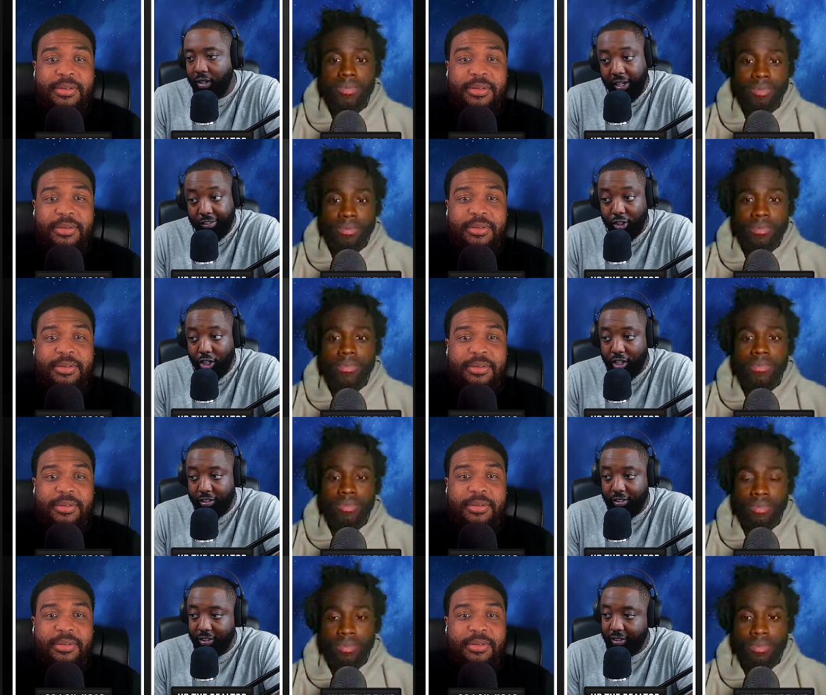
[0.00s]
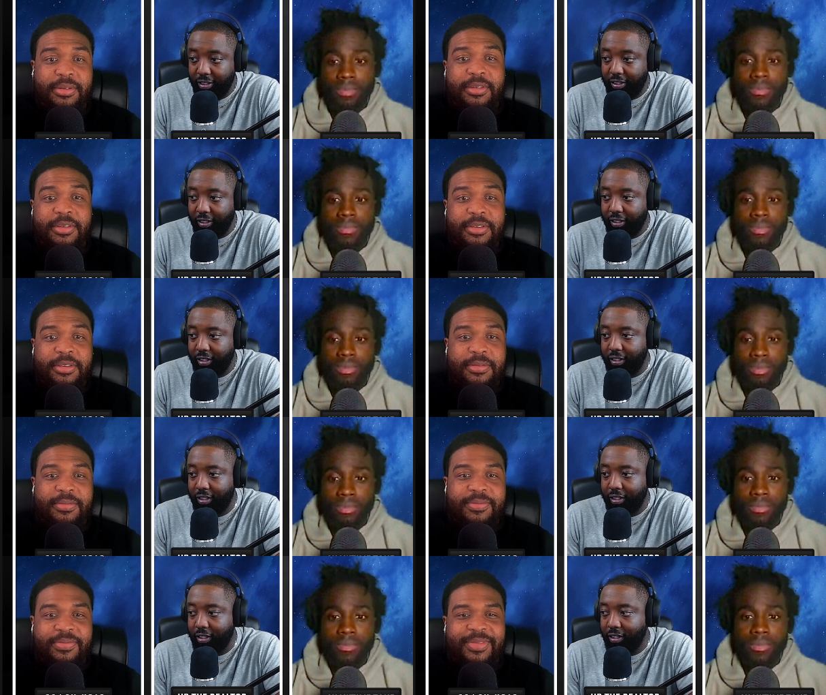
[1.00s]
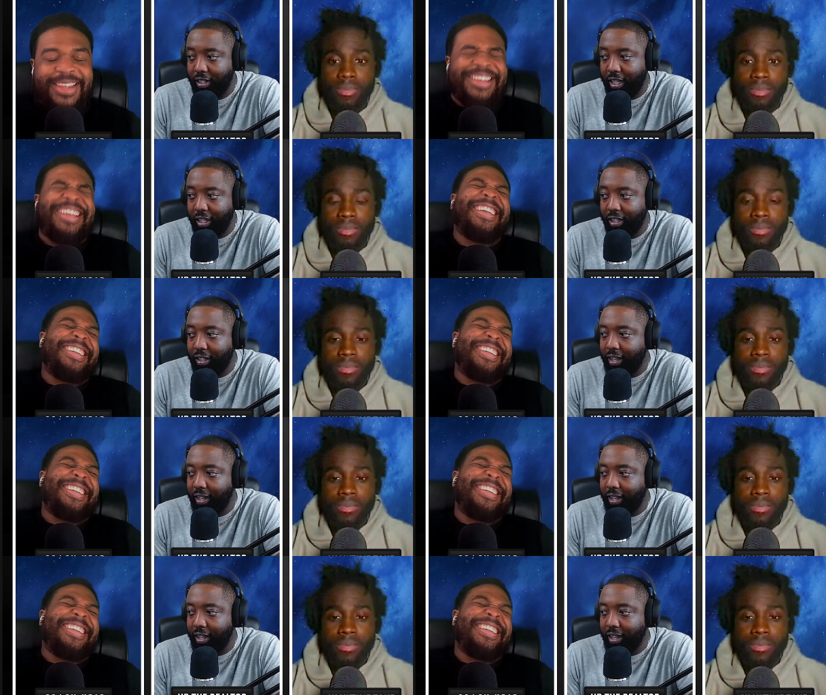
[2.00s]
Speaker 1: Yeah, they still lost. And